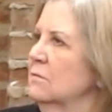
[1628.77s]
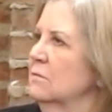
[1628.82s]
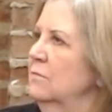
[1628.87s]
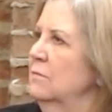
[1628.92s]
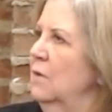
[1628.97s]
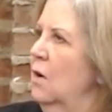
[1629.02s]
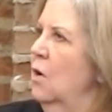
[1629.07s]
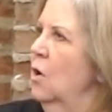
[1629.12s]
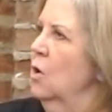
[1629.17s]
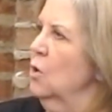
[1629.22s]
a
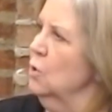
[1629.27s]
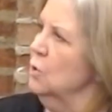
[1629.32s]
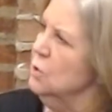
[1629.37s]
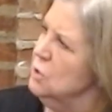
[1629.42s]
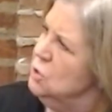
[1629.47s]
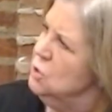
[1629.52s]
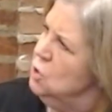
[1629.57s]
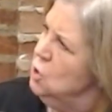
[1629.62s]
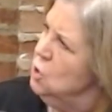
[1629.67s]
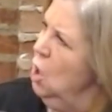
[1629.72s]
little
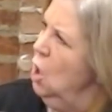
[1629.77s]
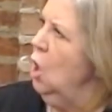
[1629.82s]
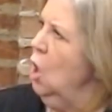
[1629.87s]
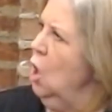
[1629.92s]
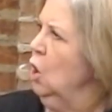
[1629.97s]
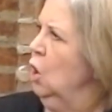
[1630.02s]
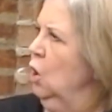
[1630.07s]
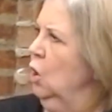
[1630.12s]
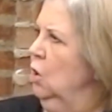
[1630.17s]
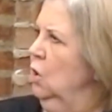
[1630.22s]
harder to
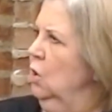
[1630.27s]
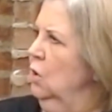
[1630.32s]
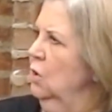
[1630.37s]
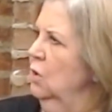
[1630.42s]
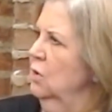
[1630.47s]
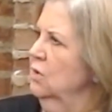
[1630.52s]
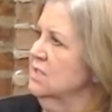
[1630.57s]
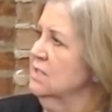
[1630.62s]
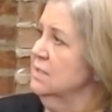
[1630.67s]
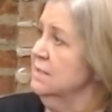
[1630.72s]

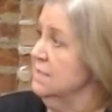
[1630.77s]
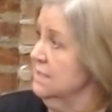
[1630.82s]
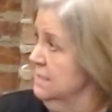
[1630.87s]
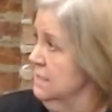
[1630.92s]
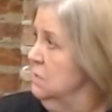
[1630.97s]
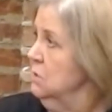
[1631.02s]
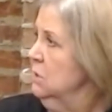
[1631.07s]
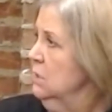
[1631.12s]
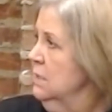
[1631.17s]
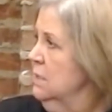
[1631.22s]
talk
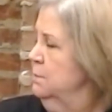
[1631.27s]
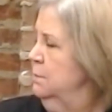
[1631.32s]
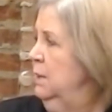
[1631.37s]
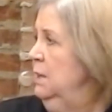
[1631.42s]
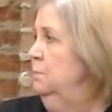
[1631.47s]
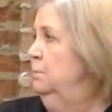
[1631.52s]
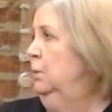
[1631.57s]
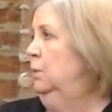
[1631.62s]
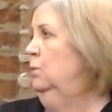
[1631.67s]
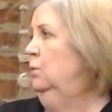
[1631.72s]

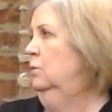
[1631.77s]
sincerely to